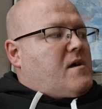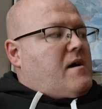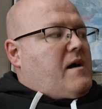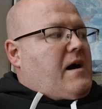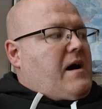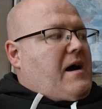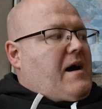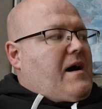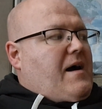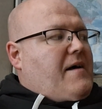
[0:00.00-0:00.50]

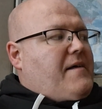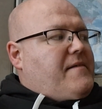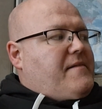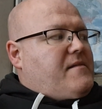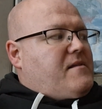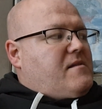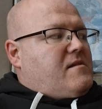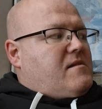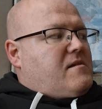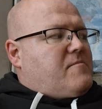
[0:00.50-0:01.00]

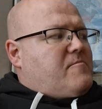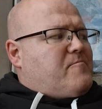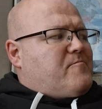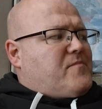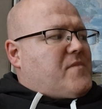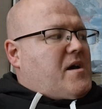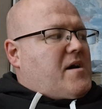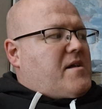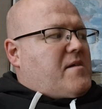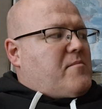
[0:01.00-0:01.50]
and
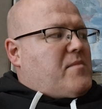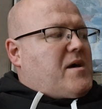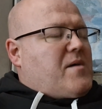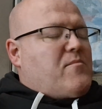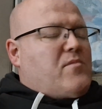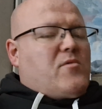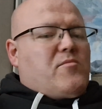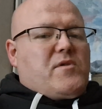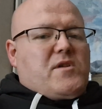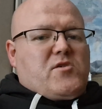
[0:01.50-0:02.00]
I
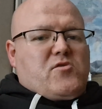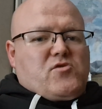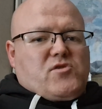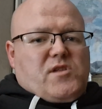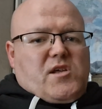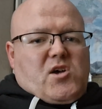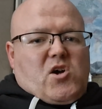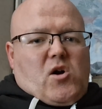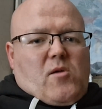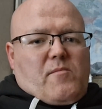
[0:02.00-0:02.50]
remember when he used
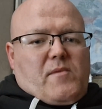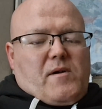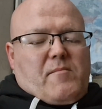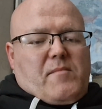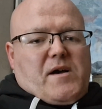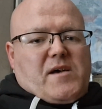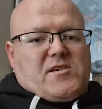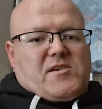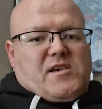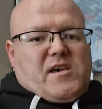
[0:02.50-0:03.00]
to come to
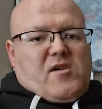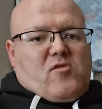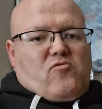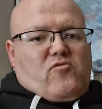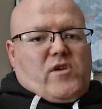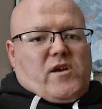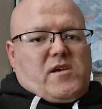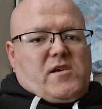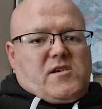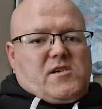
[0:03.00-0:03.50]
my cell,
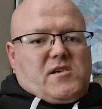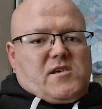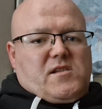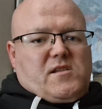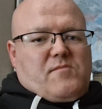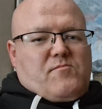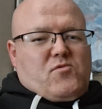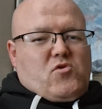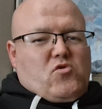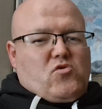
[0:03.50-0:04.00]
right, see the
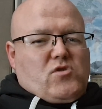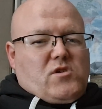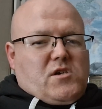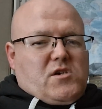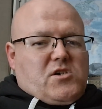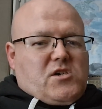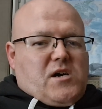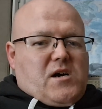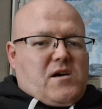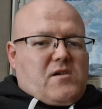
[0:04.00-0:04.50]
music
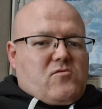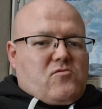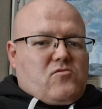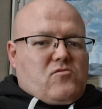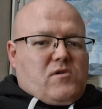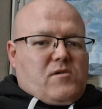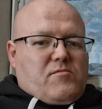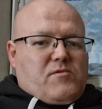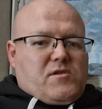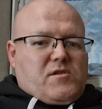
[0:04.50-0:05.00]
channel,
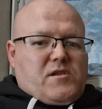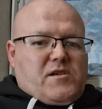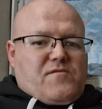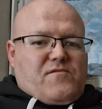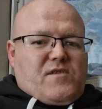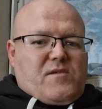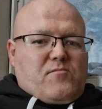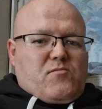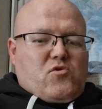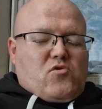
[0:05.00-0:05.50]
I would leave
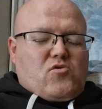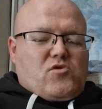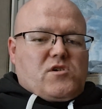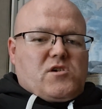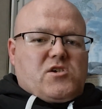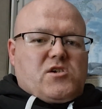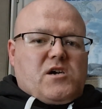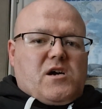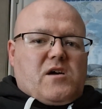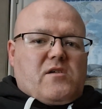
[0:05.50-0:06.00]
the music
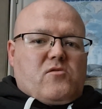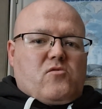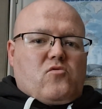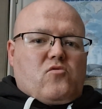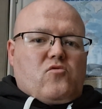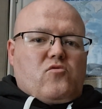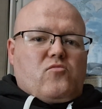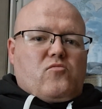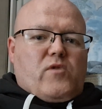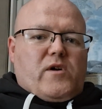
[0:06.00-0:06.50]
channel
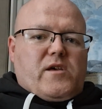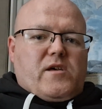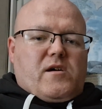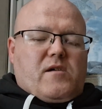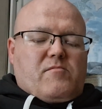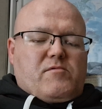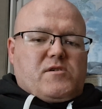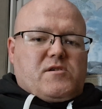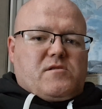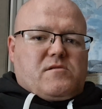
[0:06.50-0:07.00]
on while I
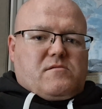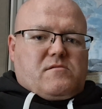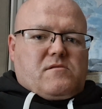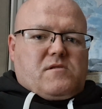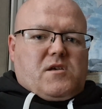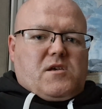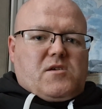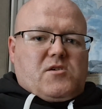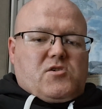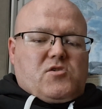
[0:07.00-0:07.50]
was
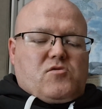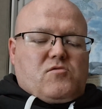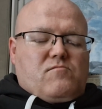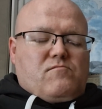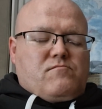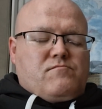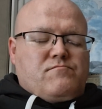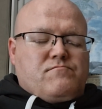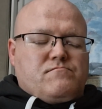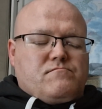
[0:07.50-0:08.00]
teaching
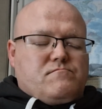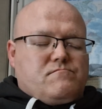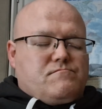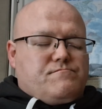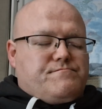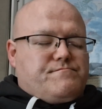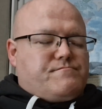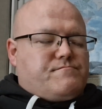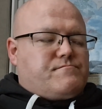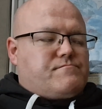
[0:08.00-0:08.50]
him,
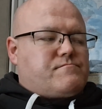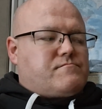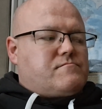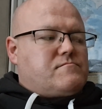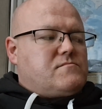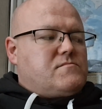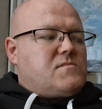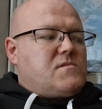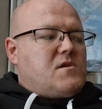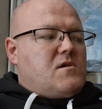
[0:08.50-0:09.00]

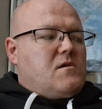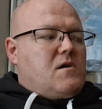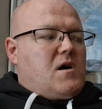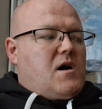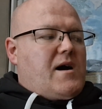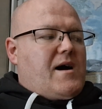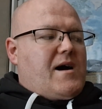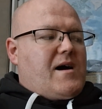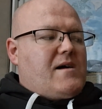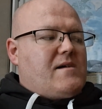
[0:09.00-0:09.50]

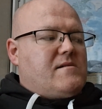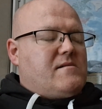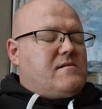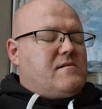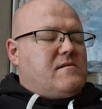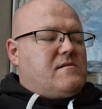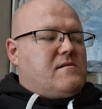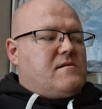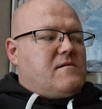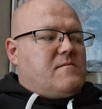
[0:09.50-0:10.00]

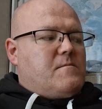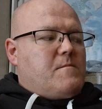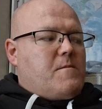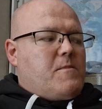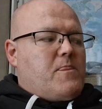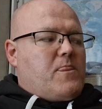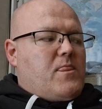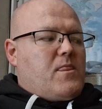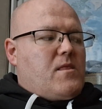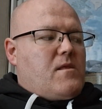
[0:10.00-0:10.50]
and
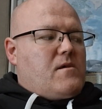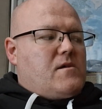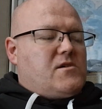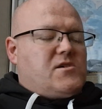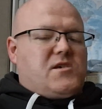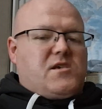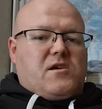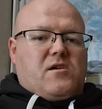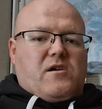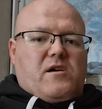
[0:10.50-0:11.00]

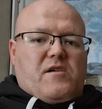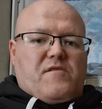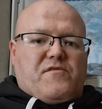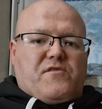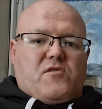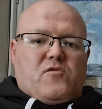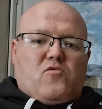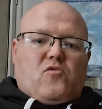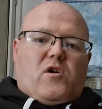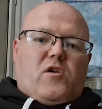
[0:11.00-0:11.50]
see, like, if,
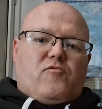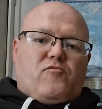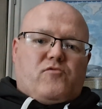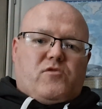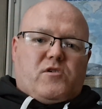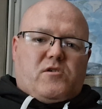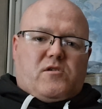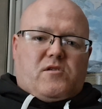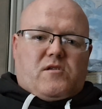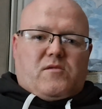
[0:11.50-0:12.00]
you know how
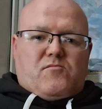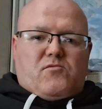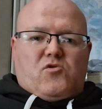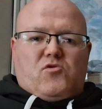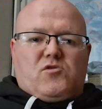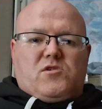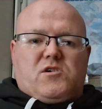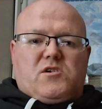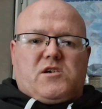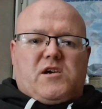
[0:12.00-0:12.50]
the
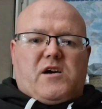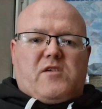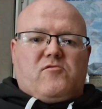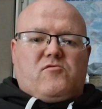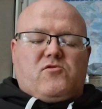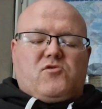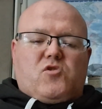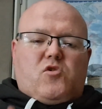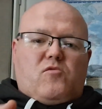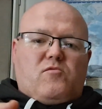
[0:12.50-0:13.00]
music channel
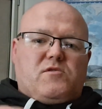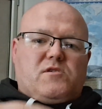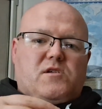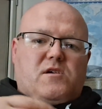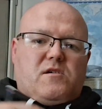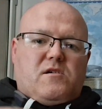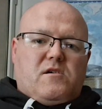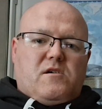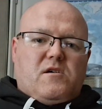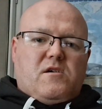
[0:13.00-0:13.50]
is always
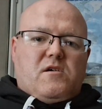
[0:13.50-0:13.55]
like